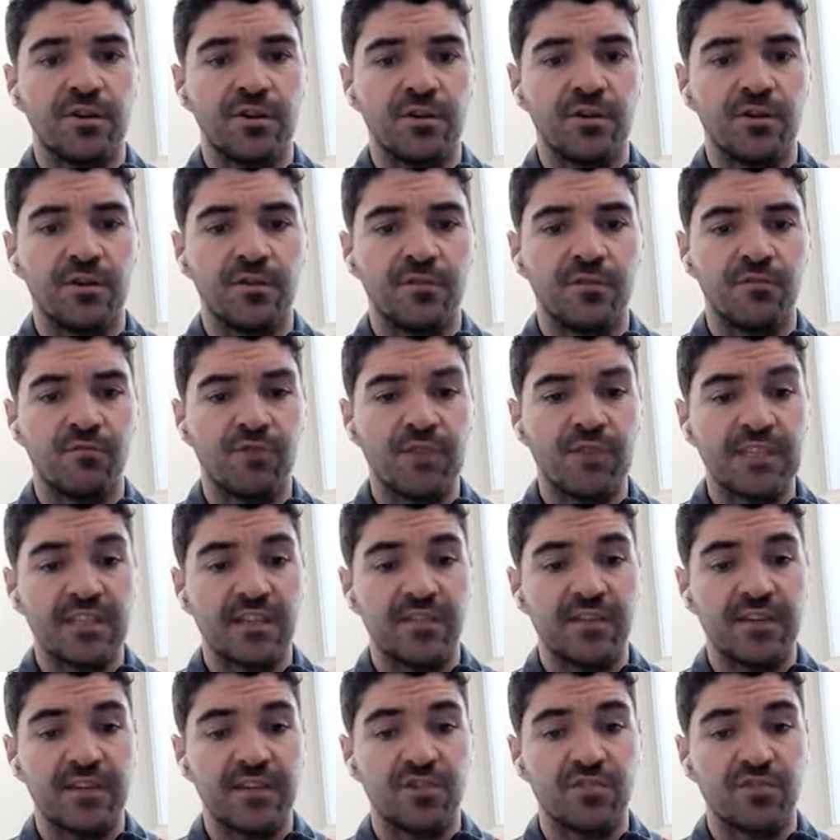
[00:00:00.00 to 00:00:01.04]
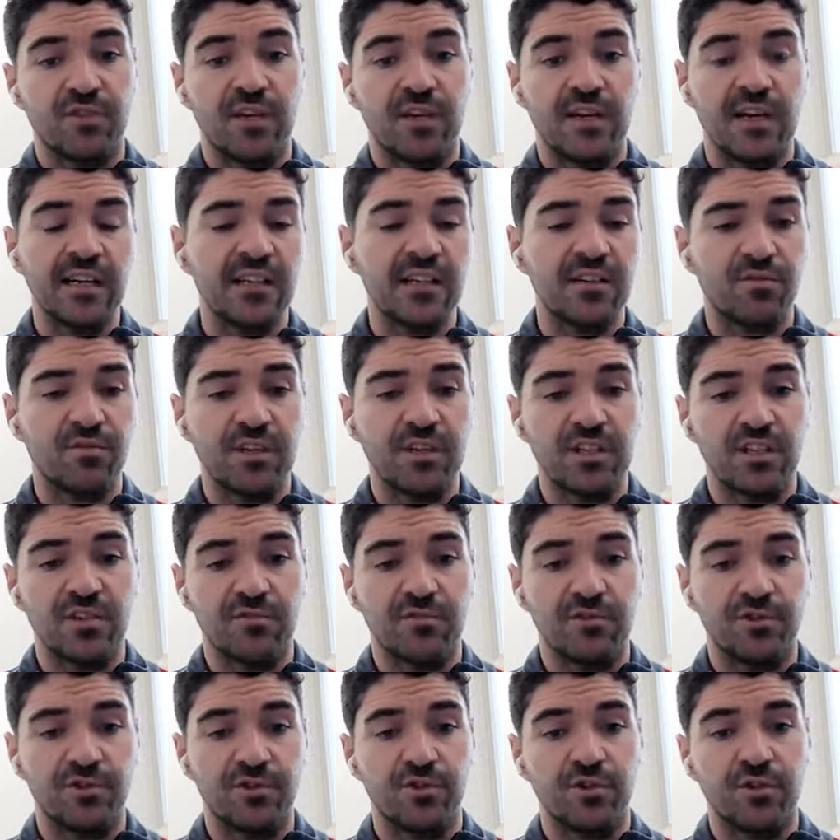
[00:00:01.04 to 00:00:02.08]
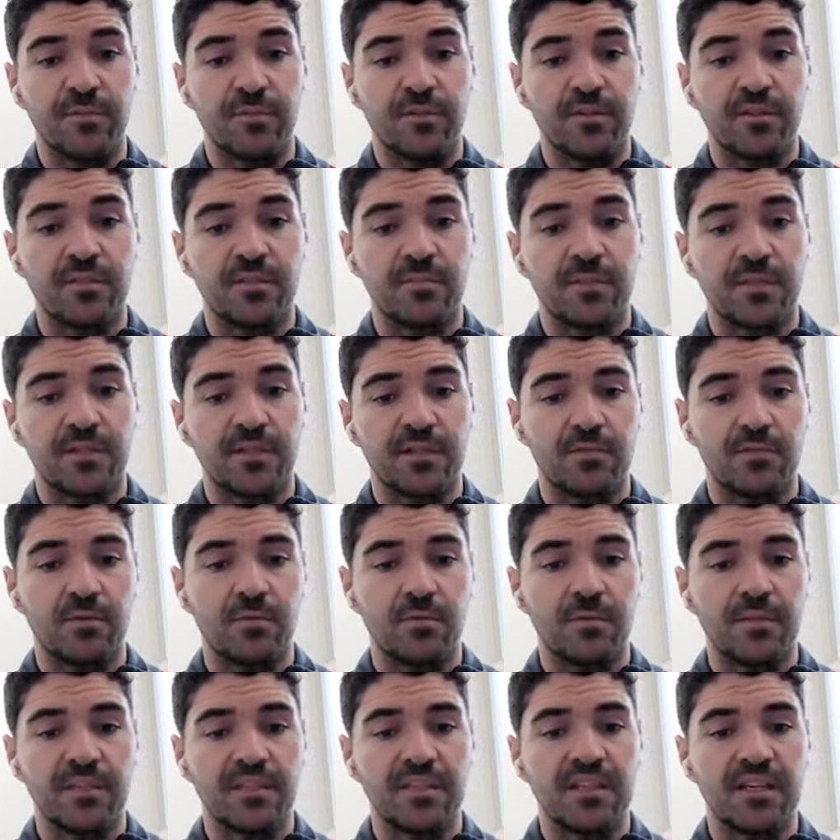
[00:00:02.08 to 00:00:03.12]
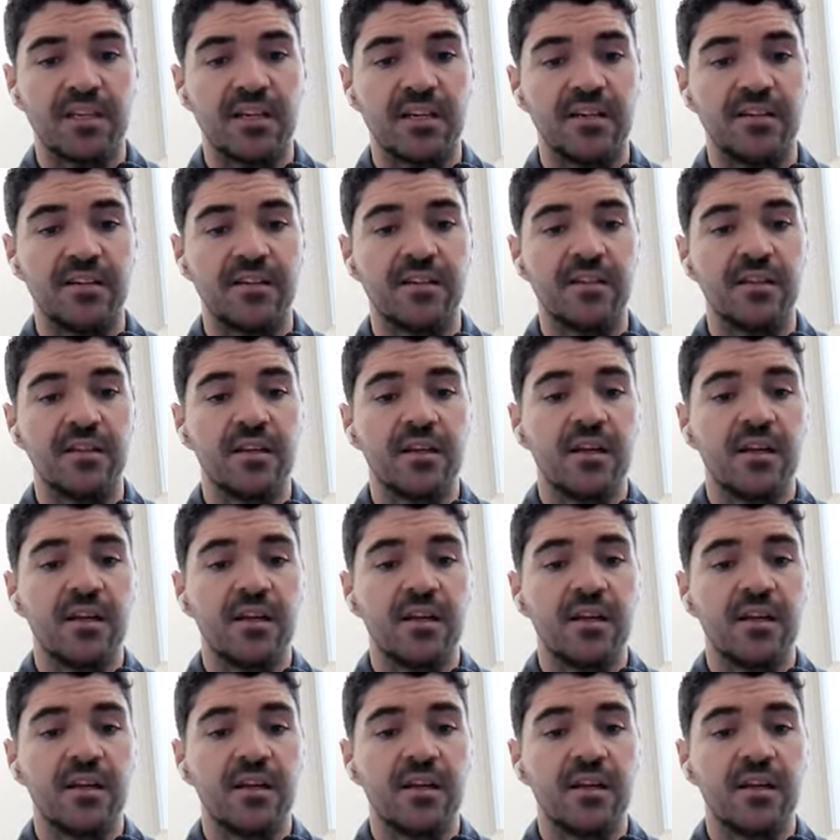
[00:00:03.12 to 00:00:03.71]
your risk of injury and increase your enjoyments because you won't be as tired.